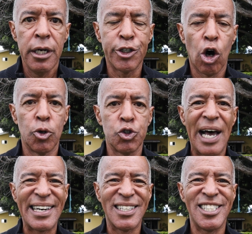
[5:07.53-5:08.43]
It's almost
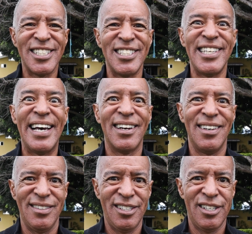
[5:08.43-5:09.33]
like a
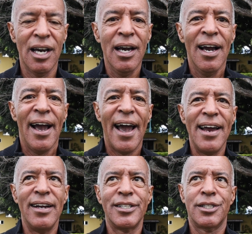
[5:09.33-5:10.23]
sentence,
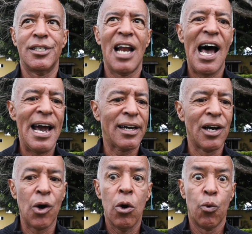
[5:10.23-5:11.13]
and it's like
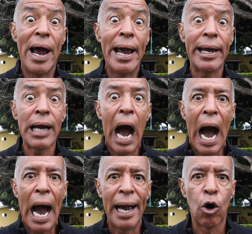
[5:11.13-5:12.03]
a rank
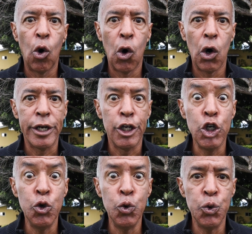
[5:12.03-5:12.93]
high on
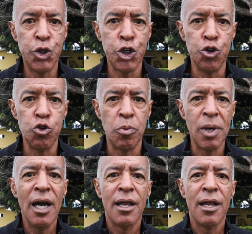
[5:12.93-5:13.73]
YouTube.